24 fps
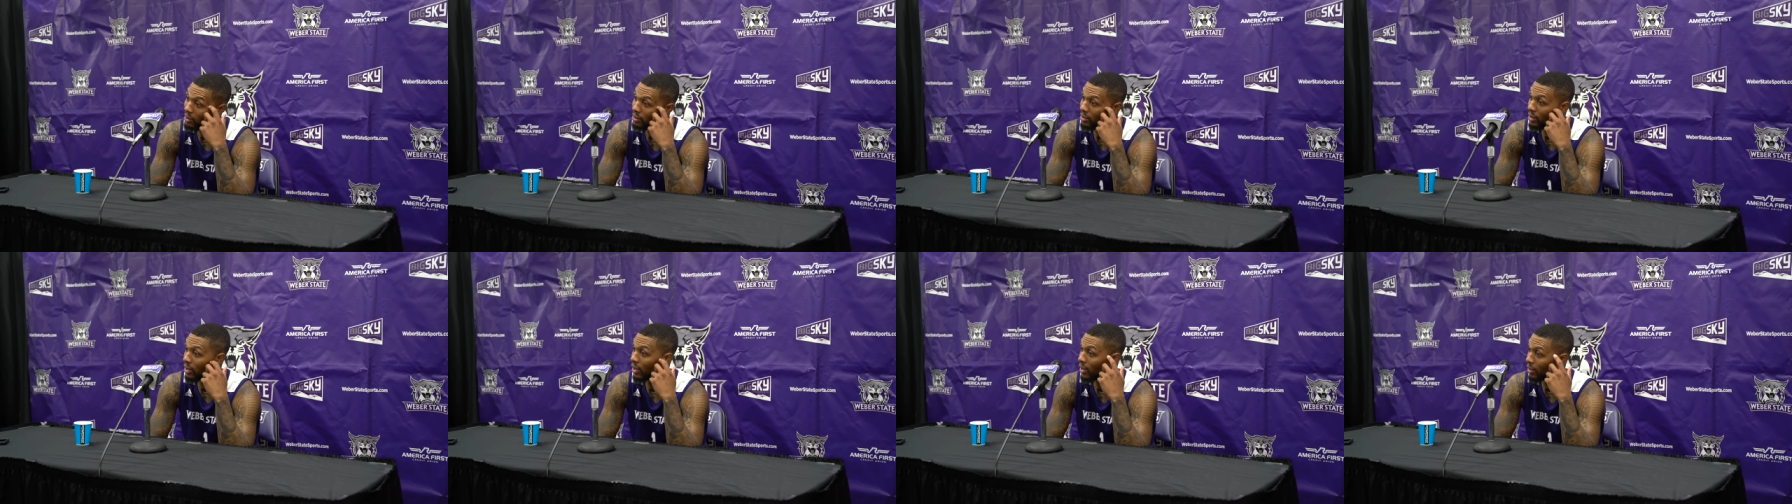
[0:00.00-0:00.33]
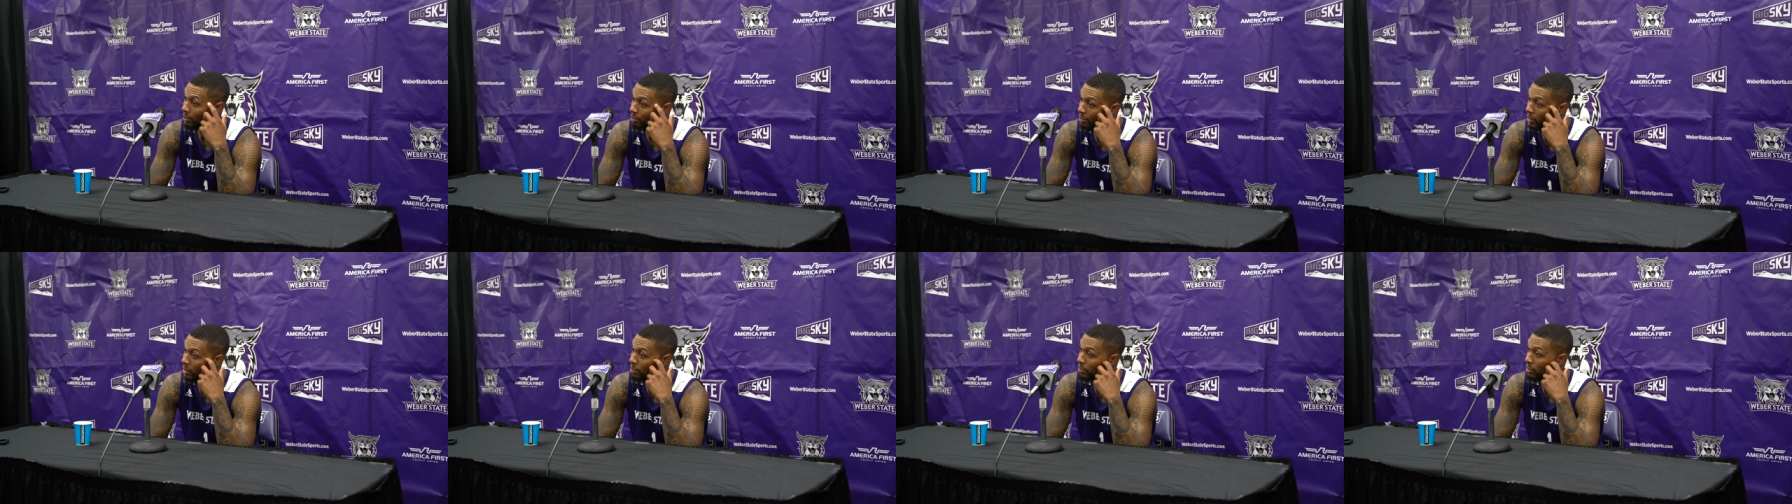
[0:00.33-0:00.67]
it's like
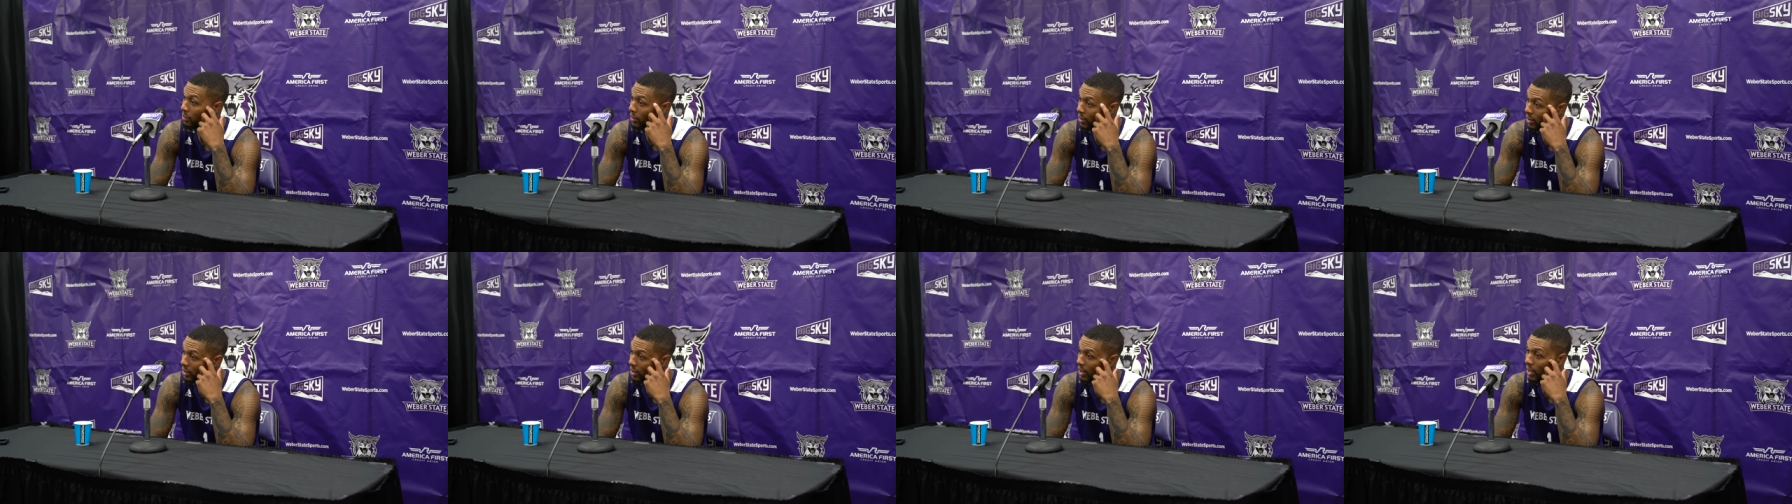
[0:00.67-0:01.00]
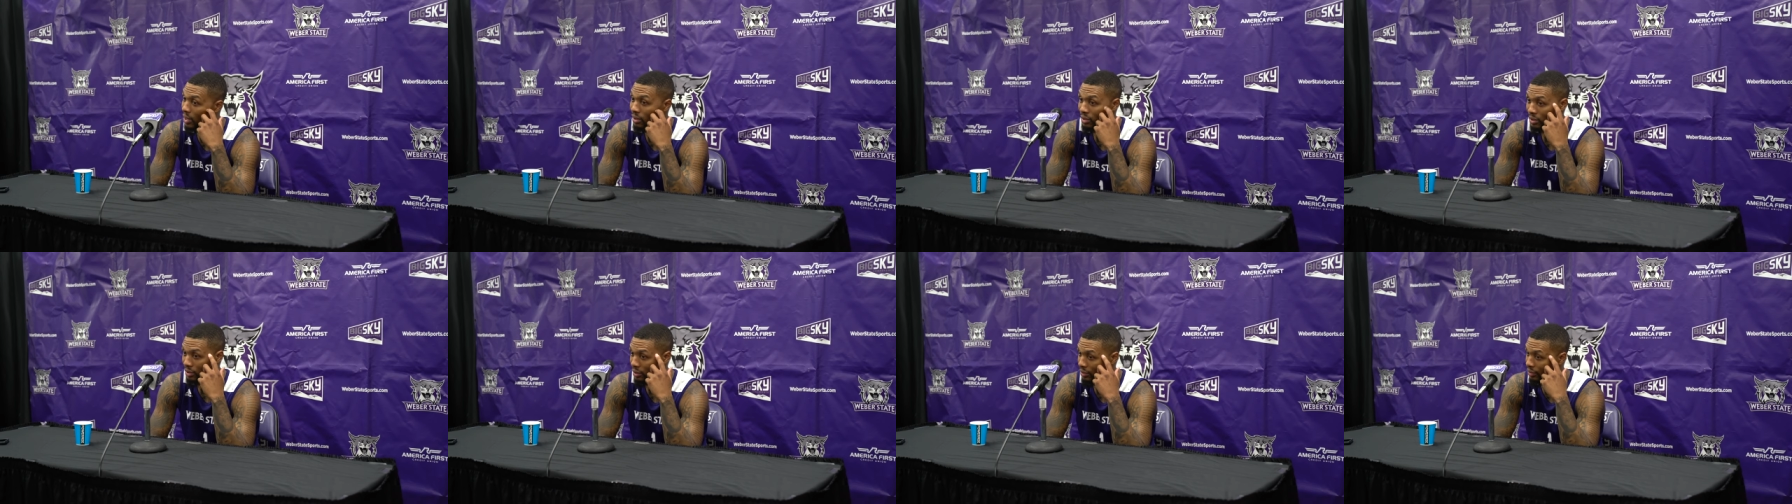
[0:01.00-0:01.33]
people
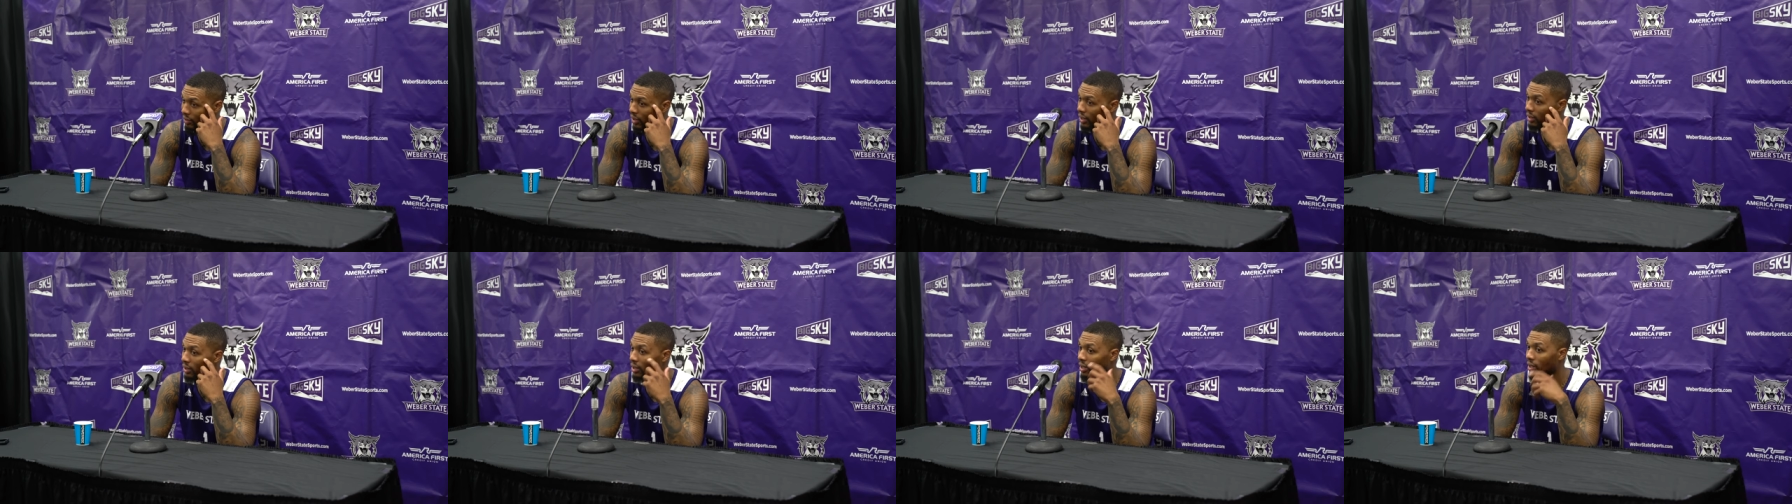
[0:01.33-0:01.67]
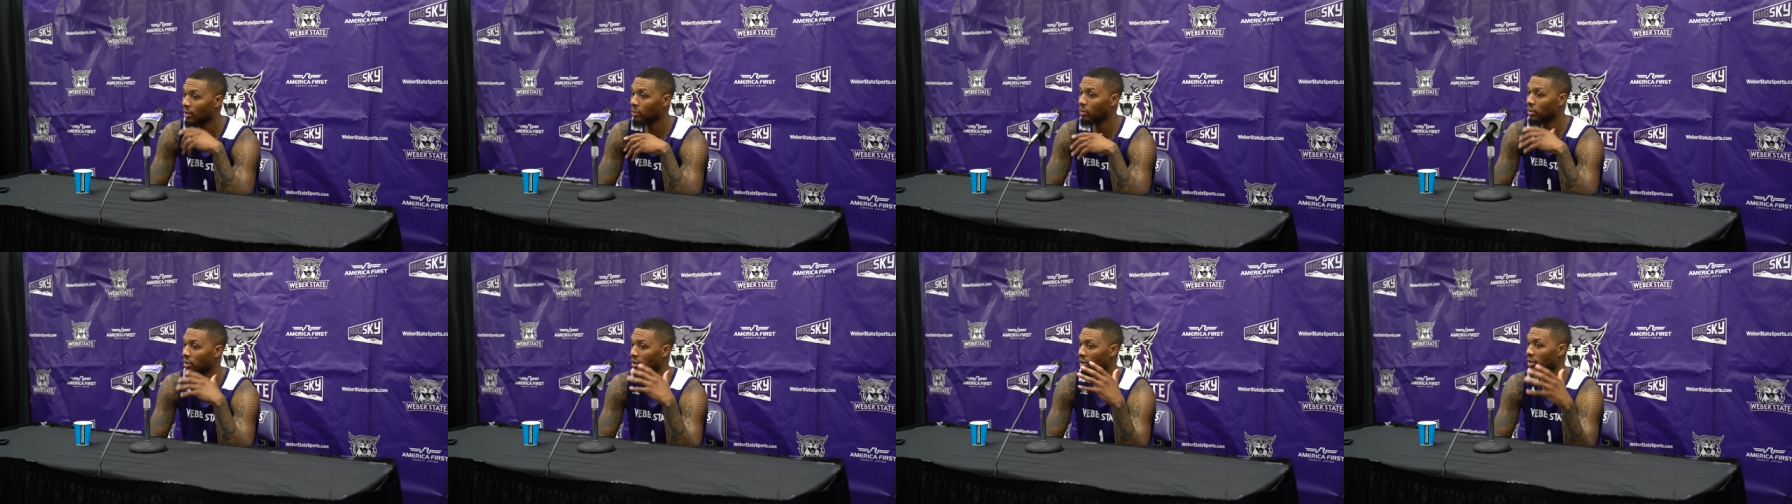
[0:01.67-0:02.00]
acknowledged the fact that I
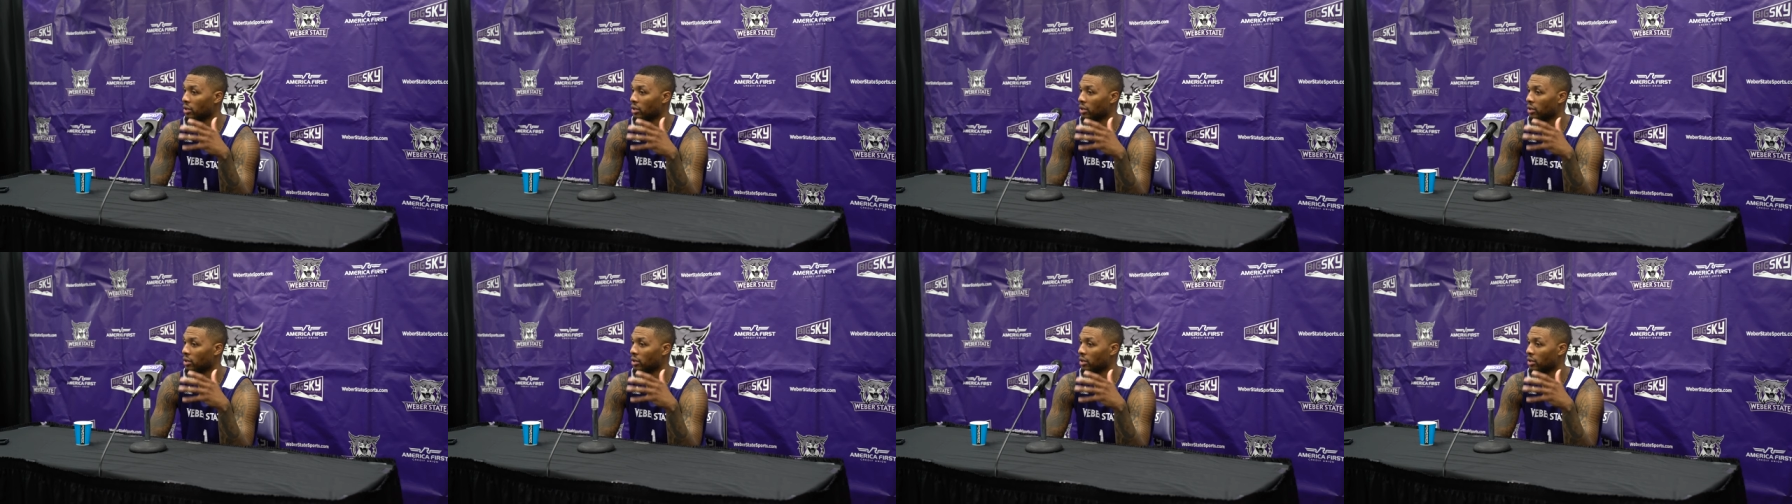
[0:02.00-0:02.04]
won